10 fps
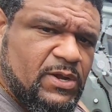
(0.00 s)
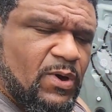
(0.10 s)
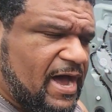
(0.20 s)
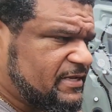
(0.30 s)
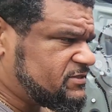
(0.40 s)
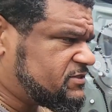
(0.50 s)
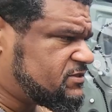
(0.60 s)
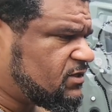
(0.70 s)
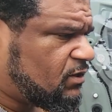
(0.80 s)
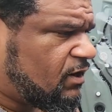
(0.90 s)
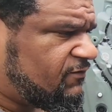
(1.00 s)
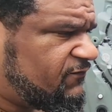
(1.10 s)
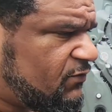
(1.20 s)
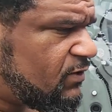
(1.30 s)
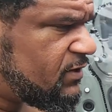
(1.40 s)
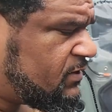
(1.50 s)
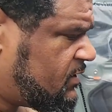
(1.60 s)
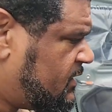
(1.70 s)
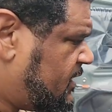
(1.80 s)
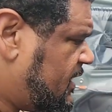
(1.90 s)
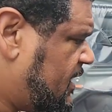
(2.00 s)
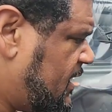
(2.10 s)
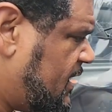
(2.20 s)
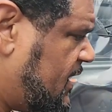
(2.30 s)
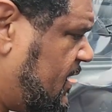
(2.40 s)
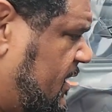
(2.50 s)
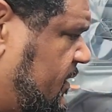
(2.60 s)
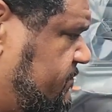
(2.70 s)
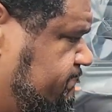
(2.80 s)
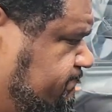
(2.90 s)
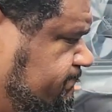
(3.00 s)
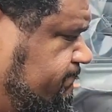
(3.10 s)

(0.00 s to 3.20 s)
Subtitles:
watts to all 4. And